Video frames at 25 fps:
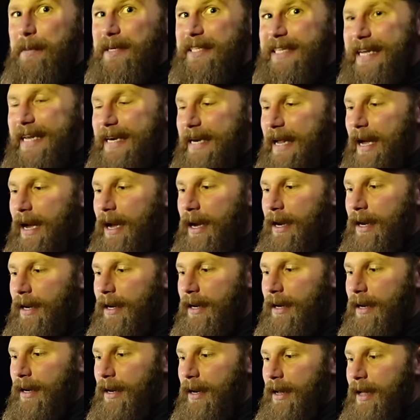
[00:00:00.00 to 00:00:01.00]
my dinner,
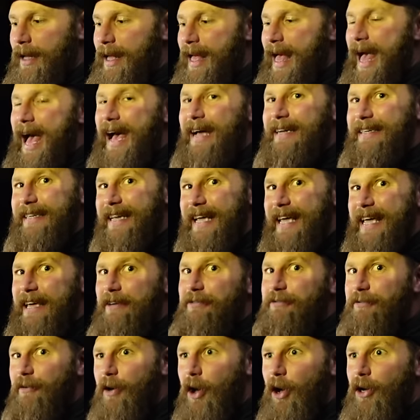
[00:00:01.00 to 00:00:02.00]
and
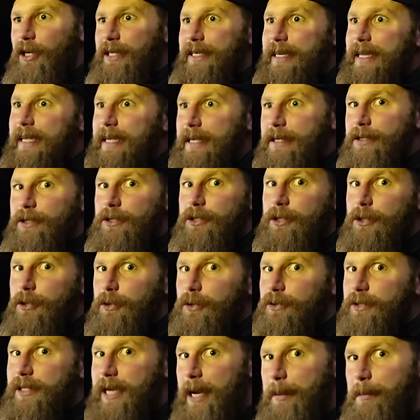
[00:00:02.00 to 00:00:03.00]
if I need
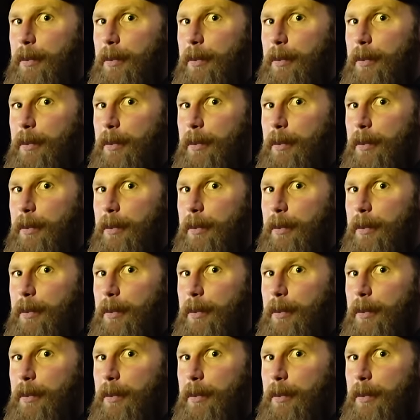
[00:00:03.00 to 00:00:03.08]
to say